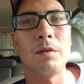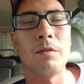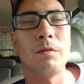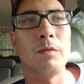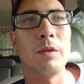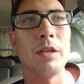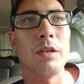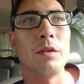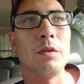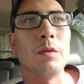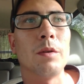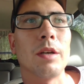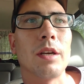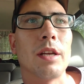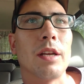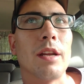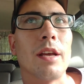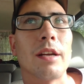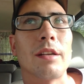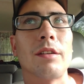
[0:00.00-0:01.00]
redoing
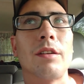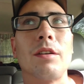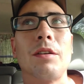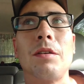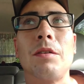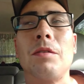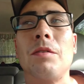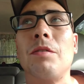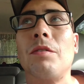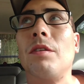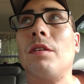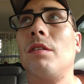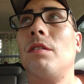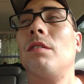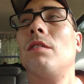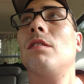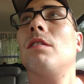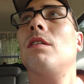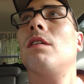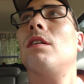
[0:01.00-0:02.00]
connectors,
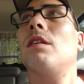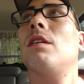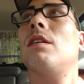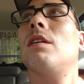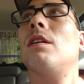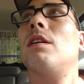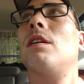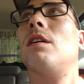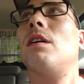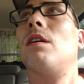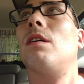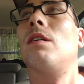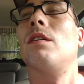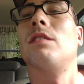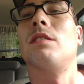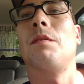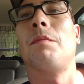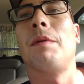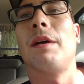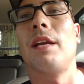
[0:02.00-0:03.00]
and oh,
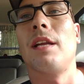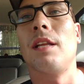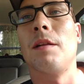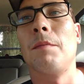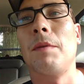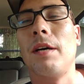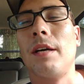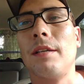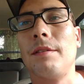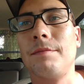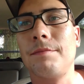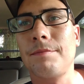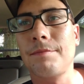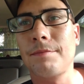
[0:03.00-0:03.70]
it's a pain in the butt.